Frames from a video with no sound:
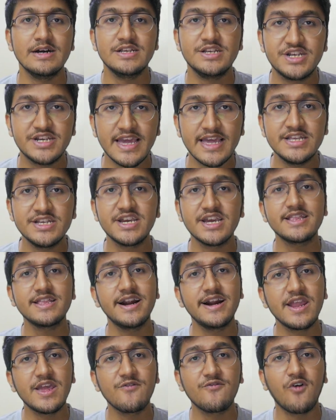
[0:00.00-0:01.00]
Changing
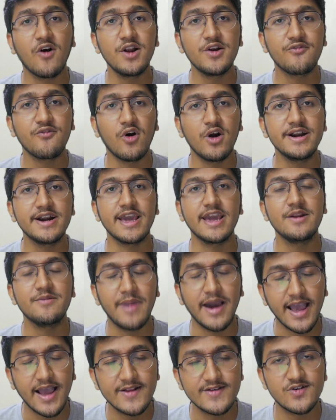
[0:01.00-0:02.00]
the default font in
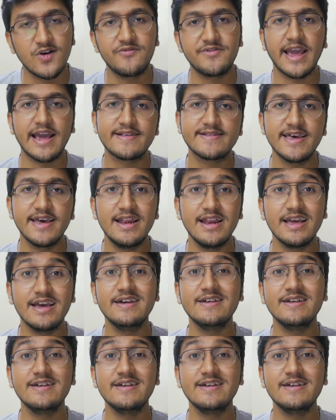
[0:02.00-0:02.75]
Microsoft Excel